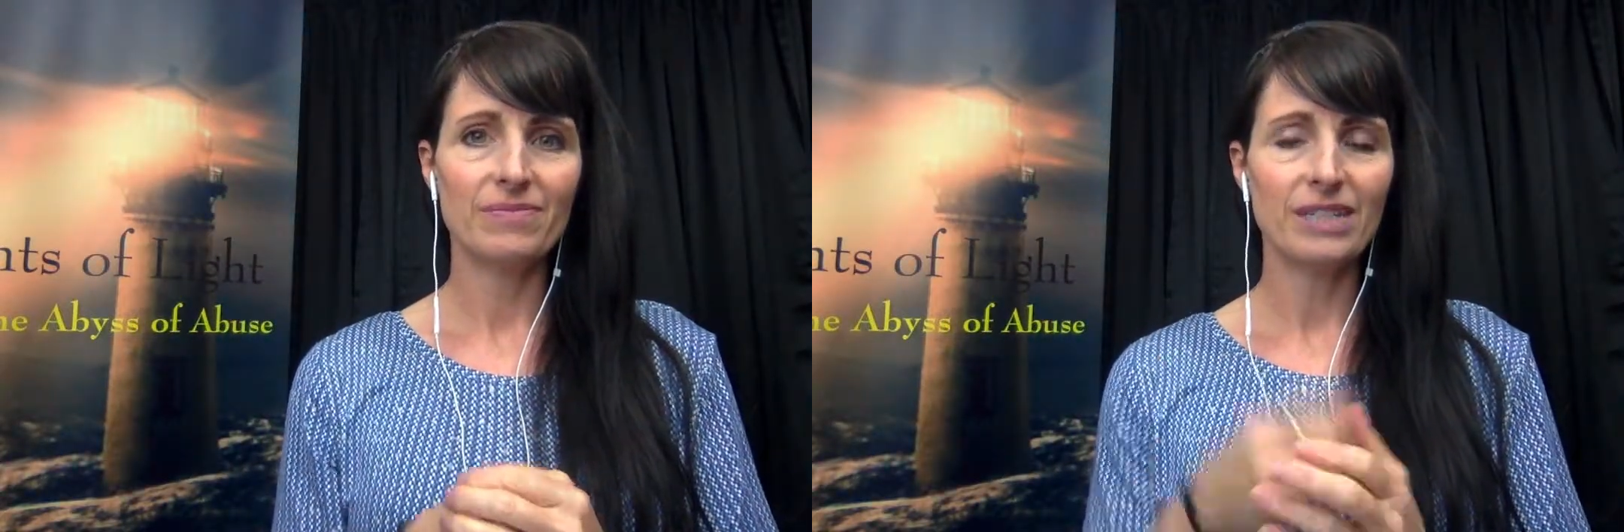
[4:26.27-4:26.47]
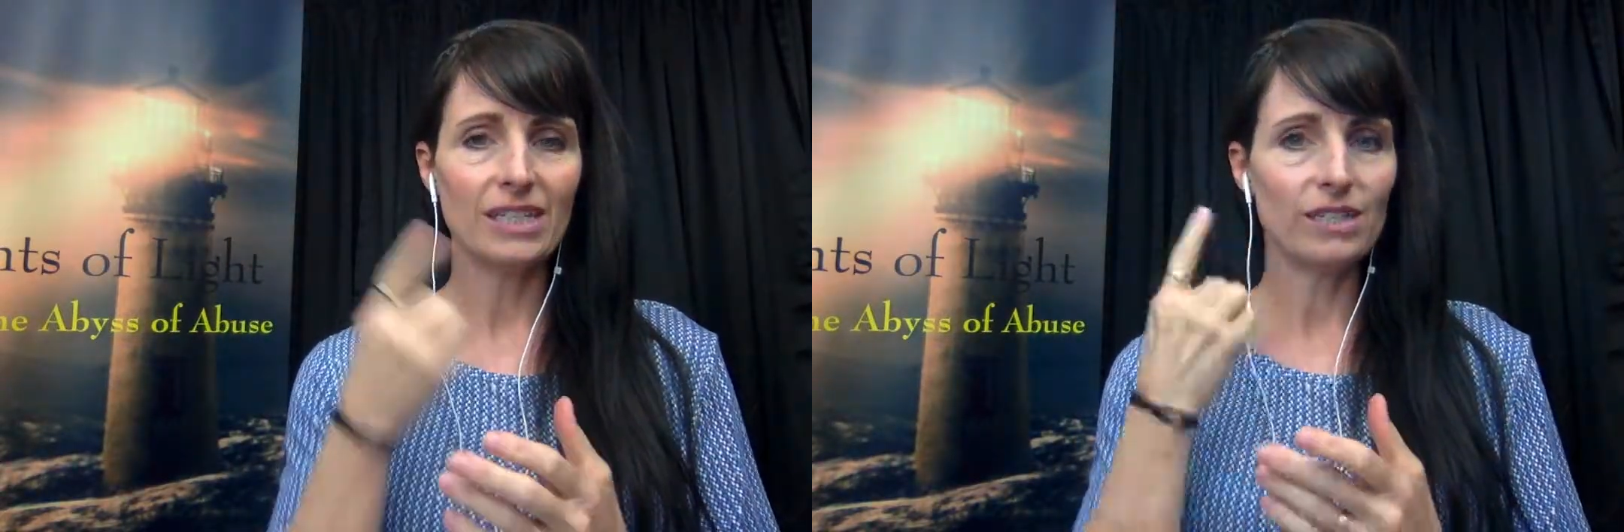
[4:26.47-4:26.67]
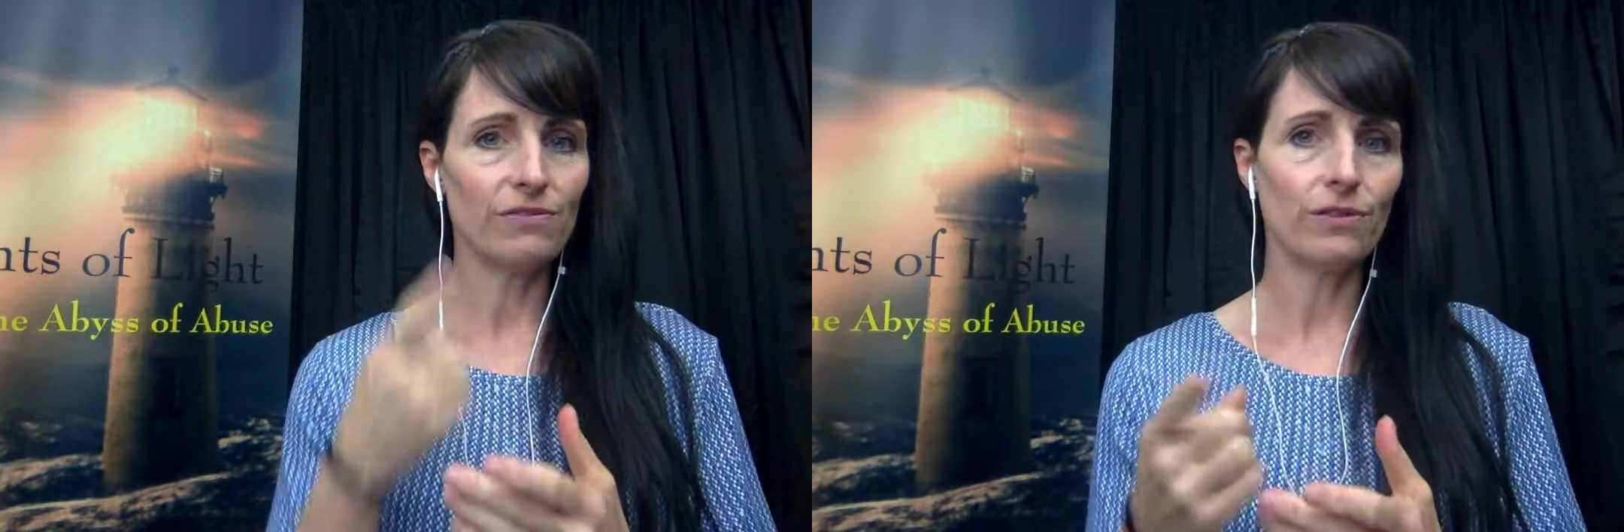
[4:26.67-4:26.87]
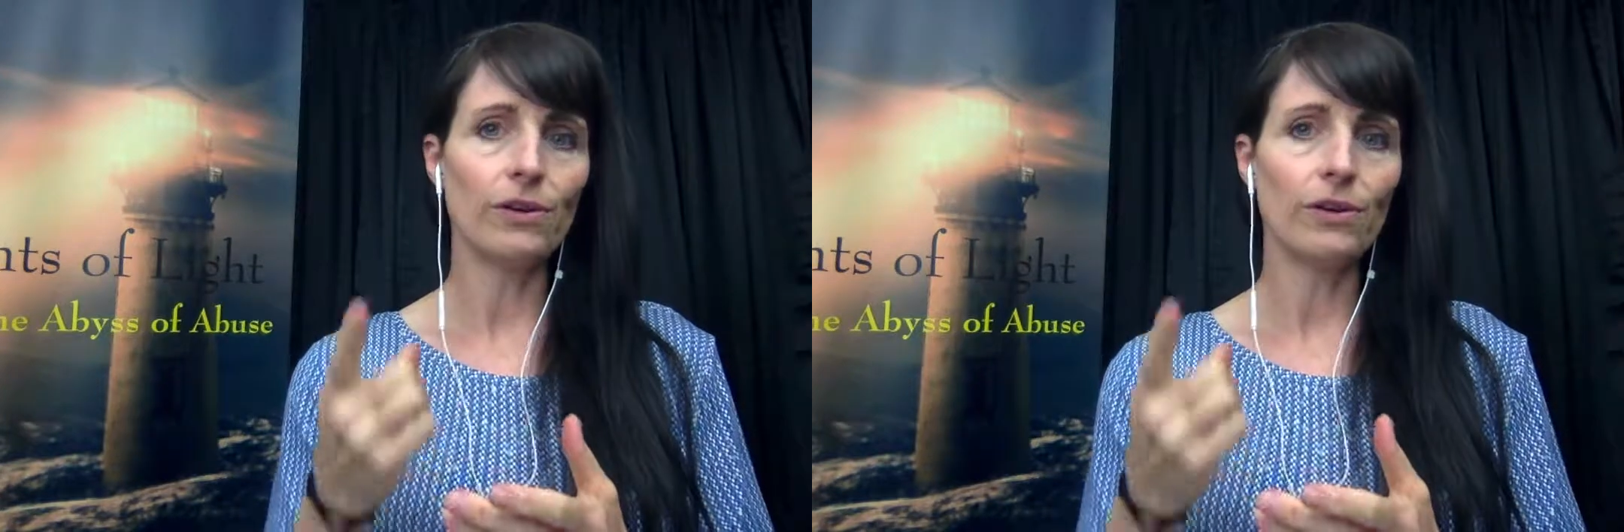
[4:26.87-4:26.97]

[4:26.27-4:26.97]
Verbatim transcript: It's for